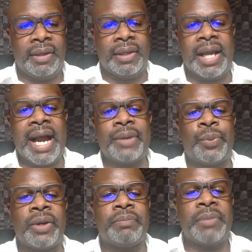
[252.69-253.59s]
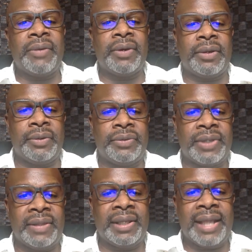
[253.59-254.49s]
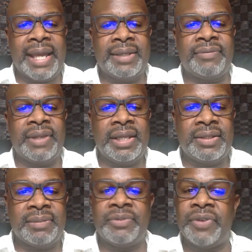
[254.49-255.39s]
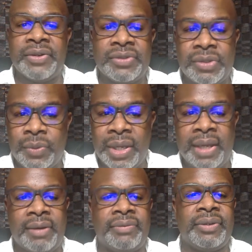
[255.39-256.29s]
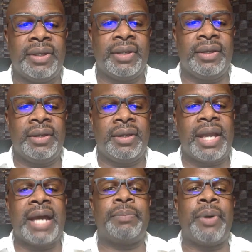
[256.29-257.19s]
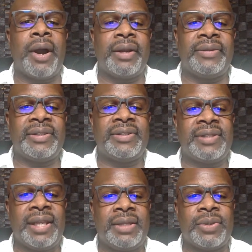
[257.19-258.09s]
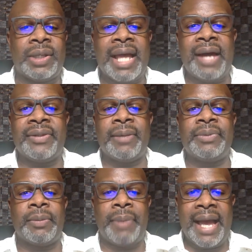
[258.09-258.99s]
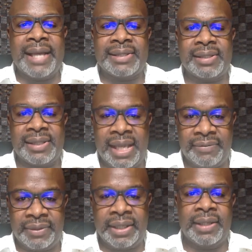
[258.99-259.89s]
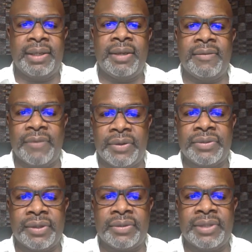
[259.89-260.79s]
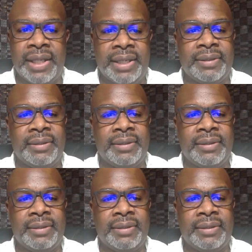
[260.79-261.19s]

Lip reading: God worked miracles in the land of Egypt, verse 12. God parted the sea to allow them to pass safely, verse 13.